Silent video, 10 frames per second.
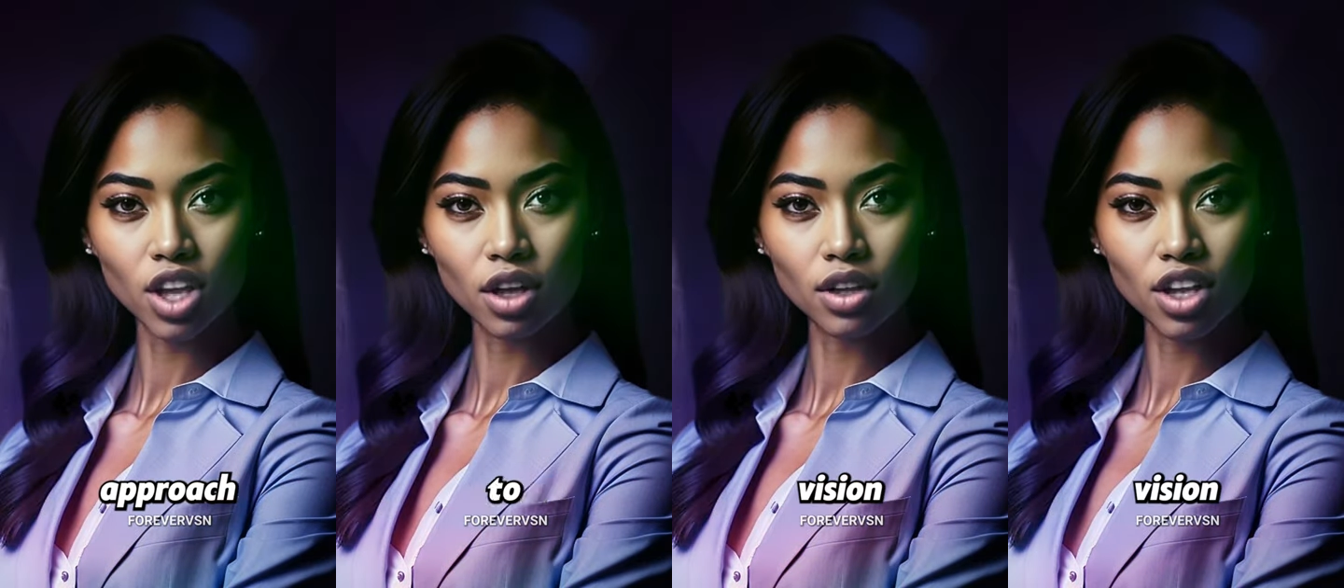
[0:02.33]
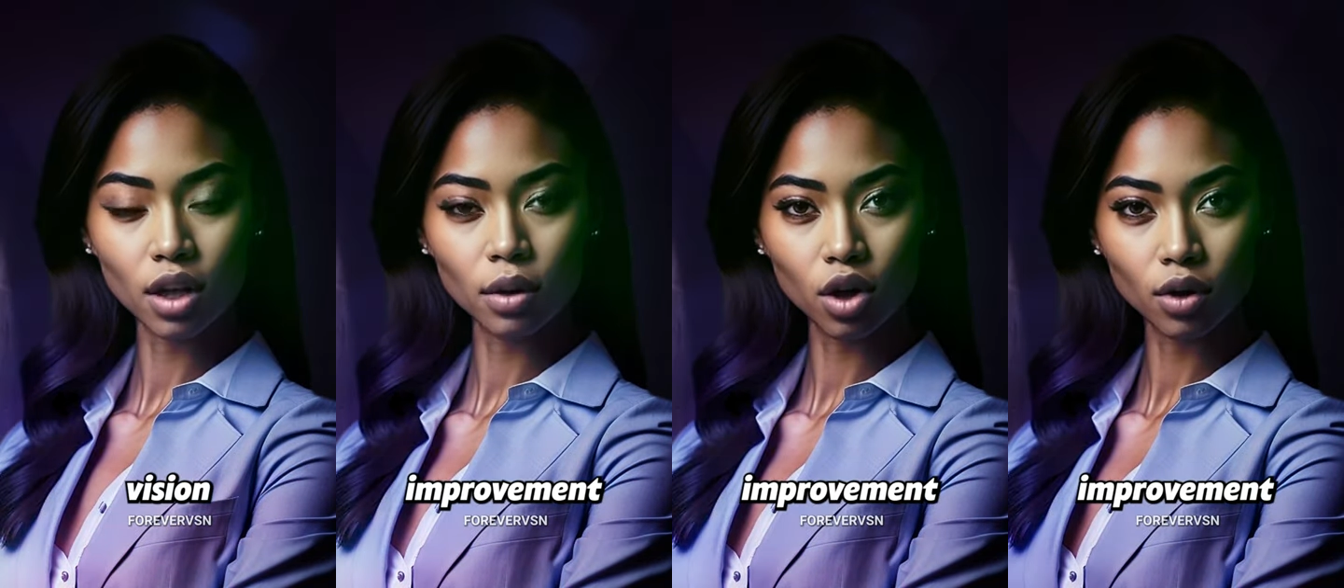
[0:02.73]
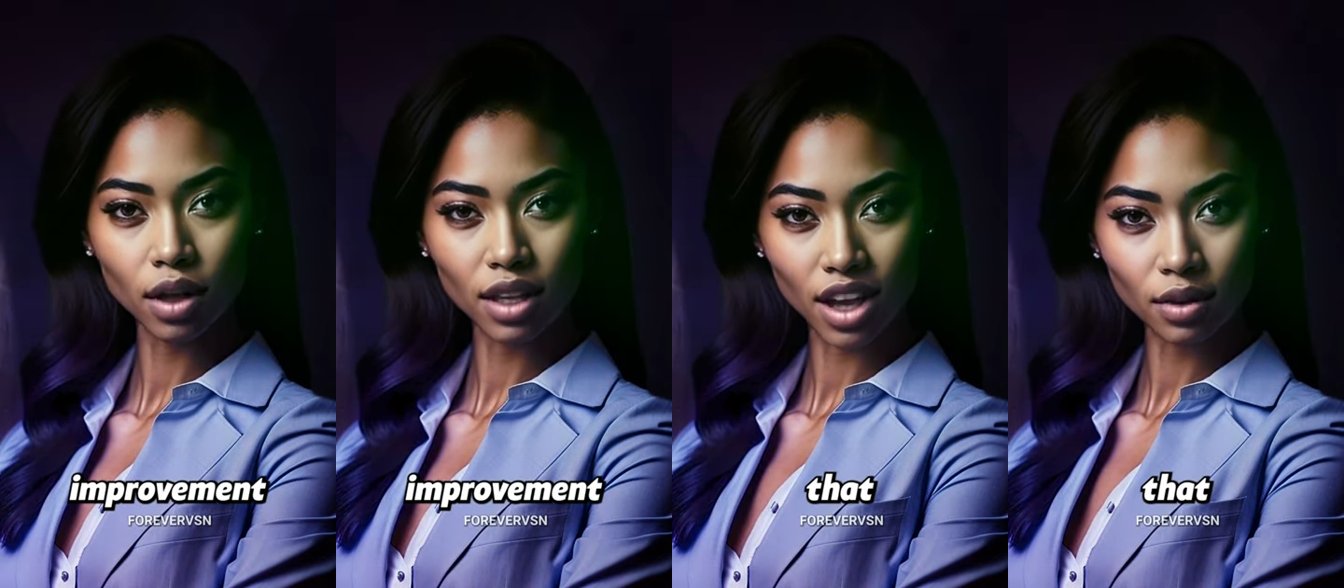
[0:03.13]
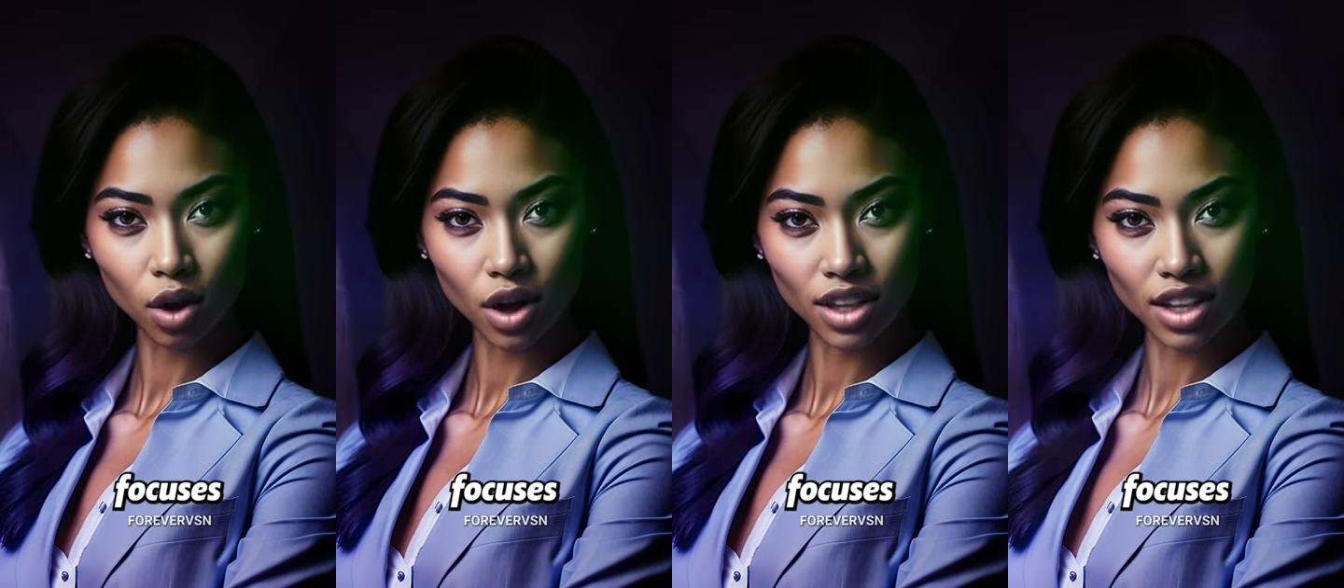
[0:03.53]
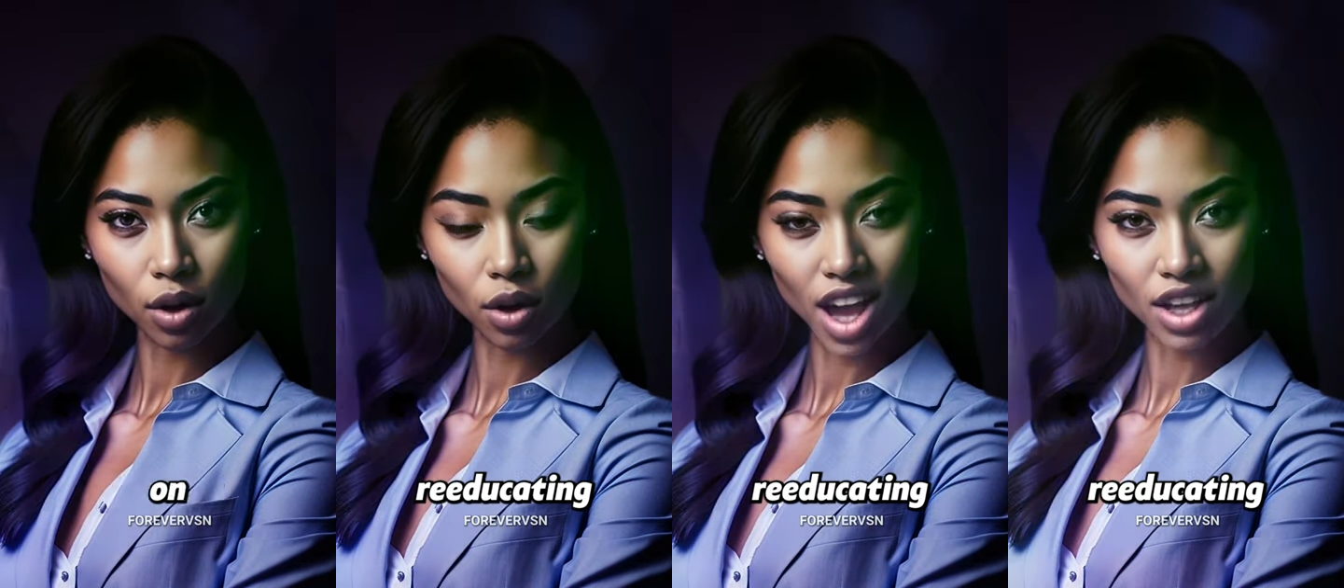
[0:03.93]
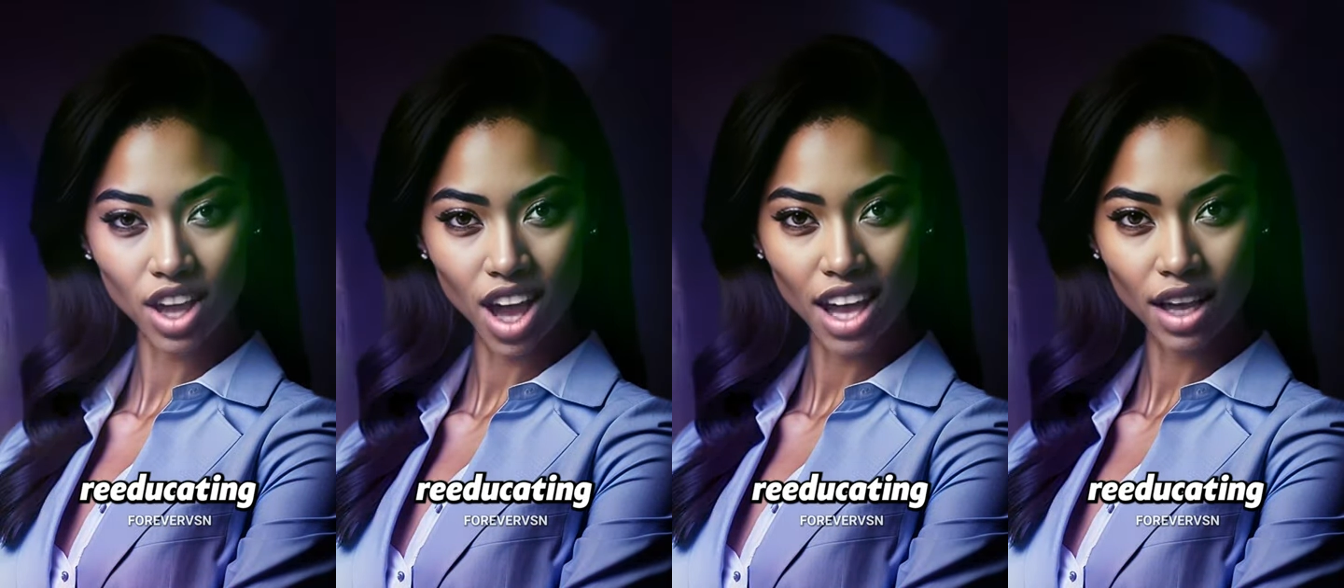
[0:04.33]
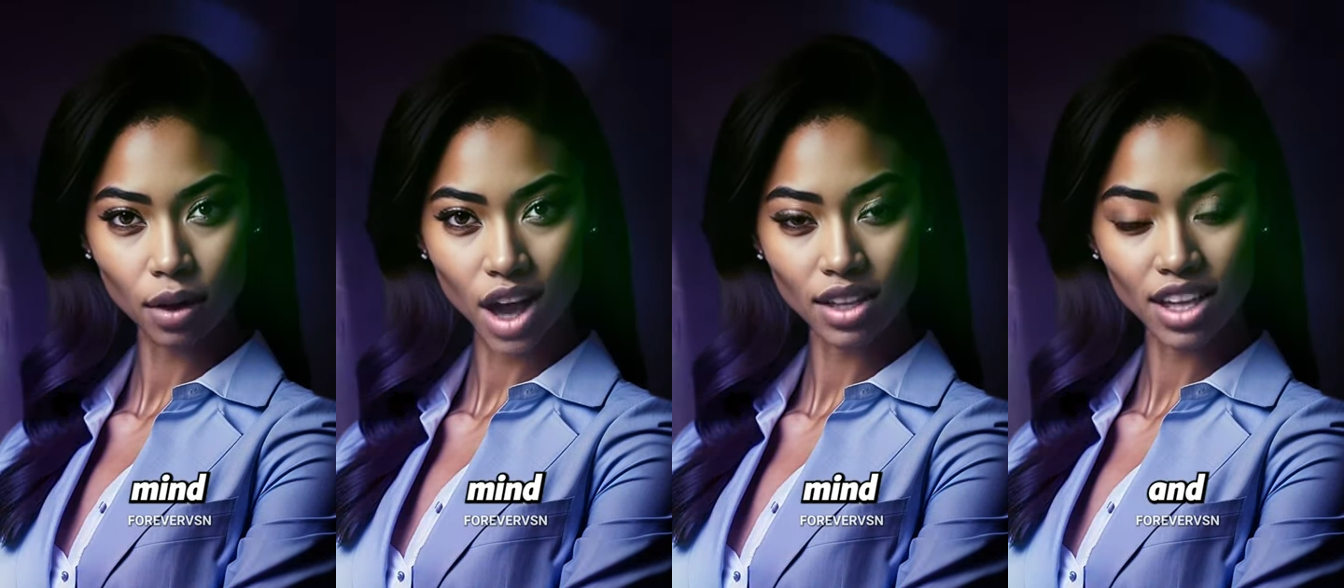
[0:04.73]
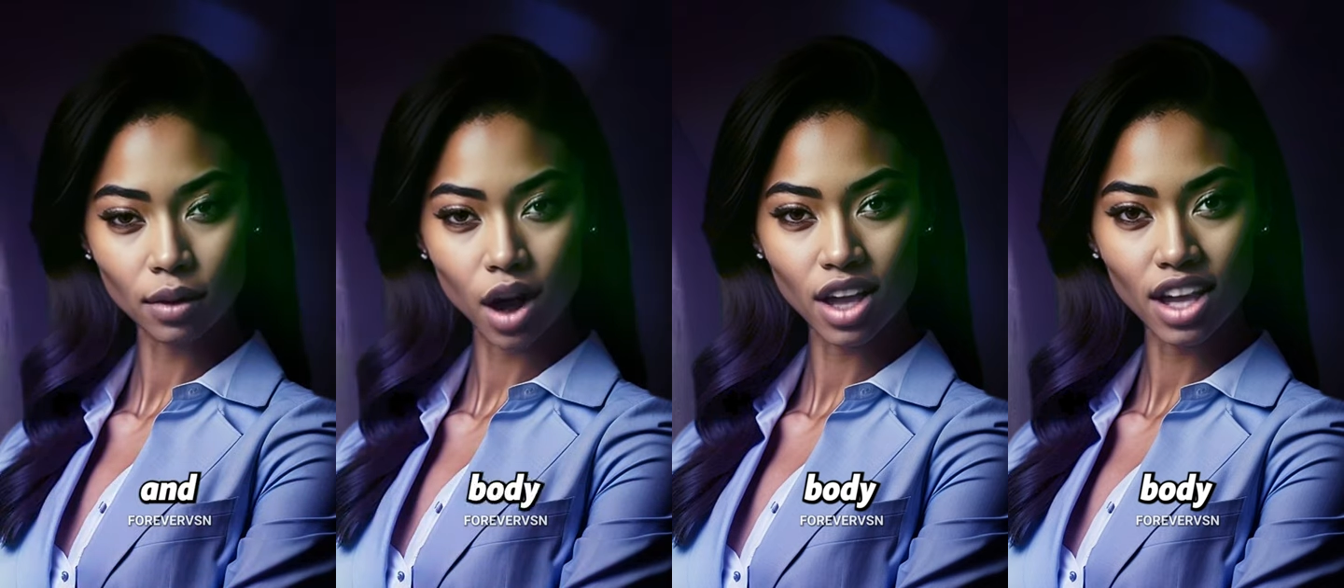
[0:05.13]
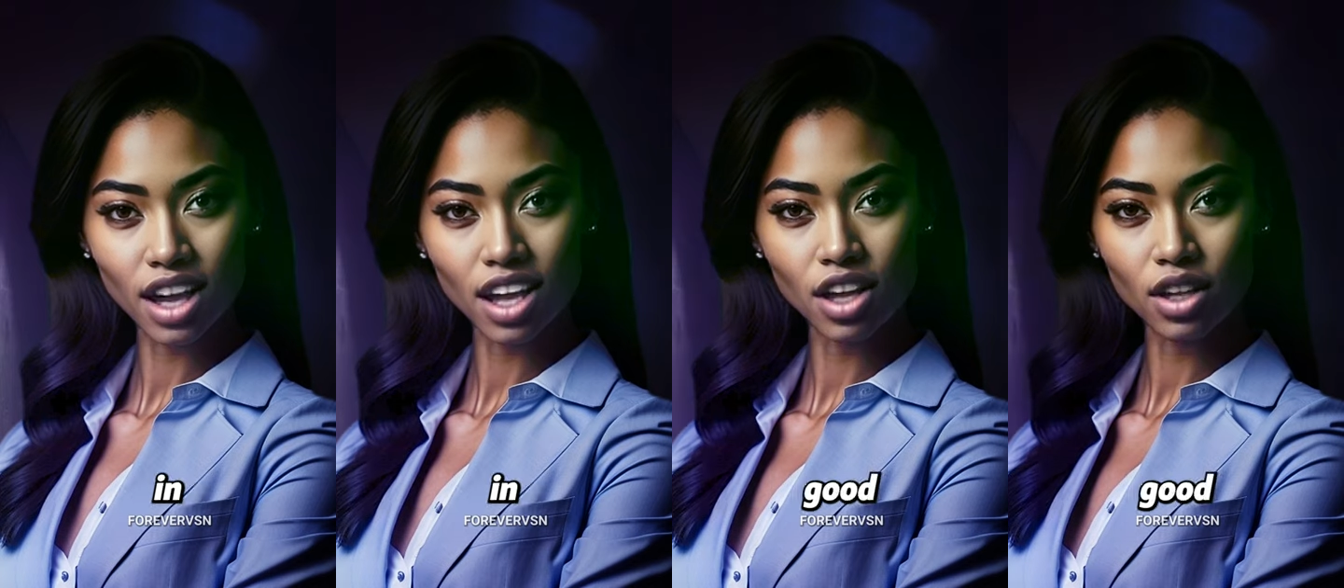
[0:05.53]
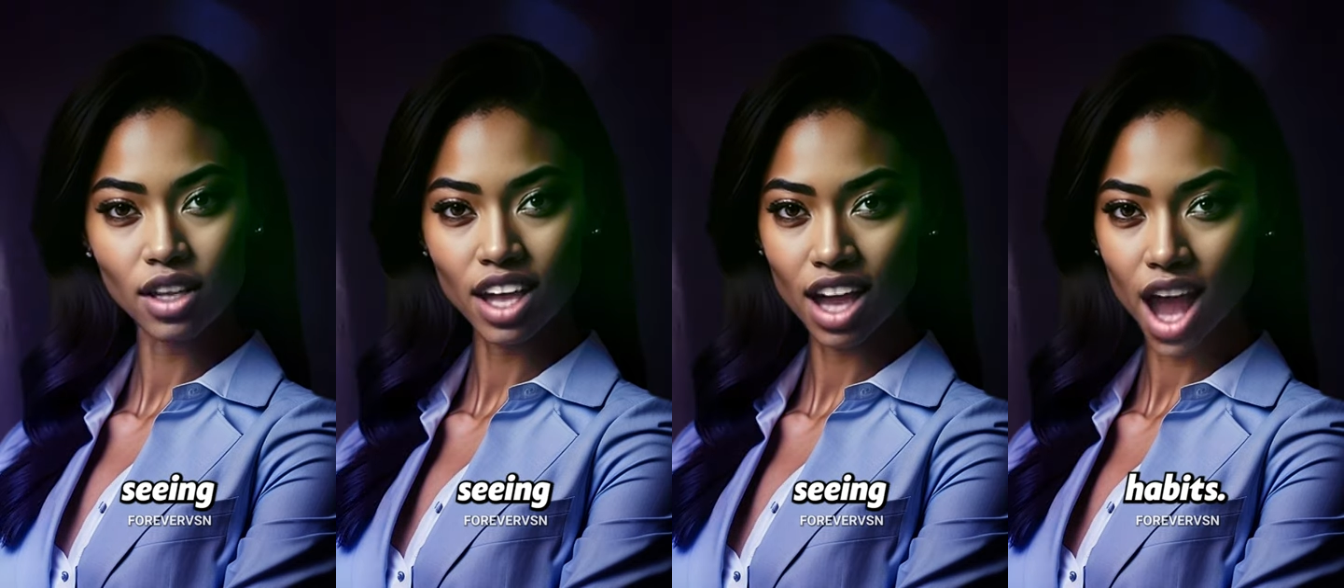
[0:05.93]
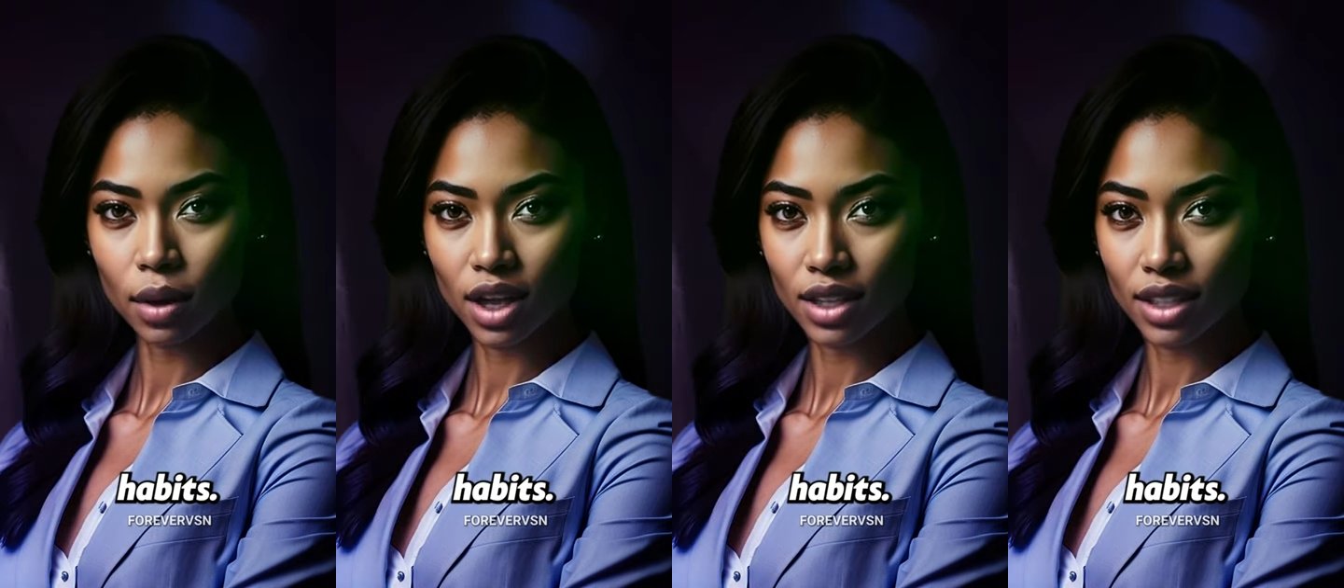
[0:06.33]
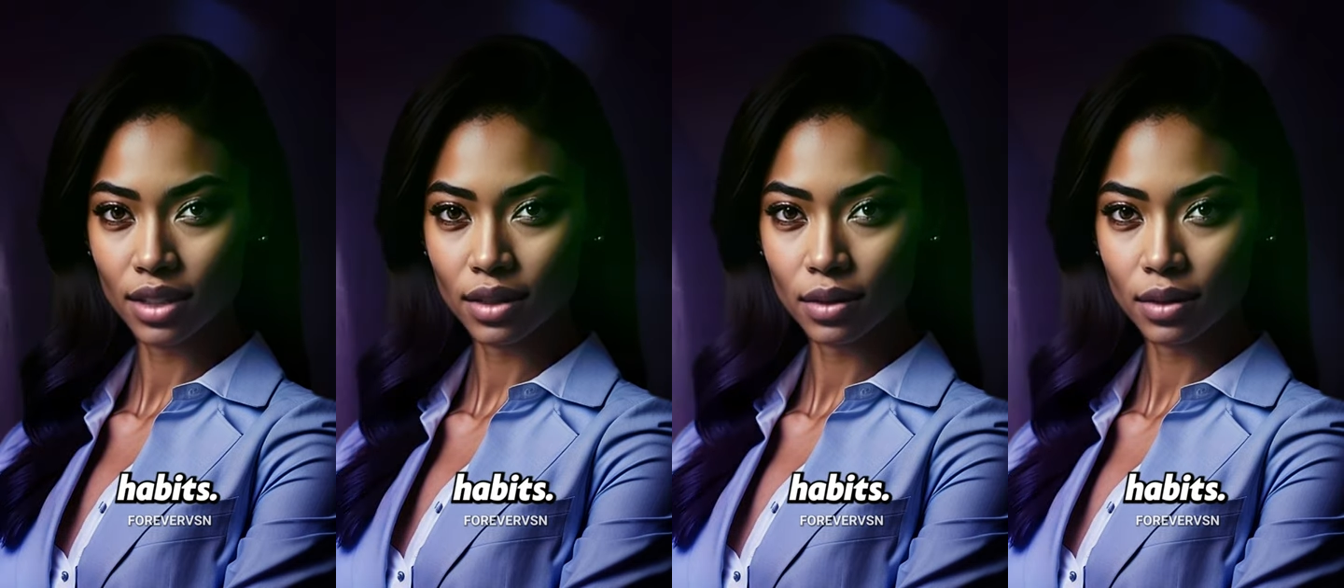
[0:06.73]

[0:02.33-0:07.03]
to vision improvement that focuses on re-educating the mind and body in good seeing habits.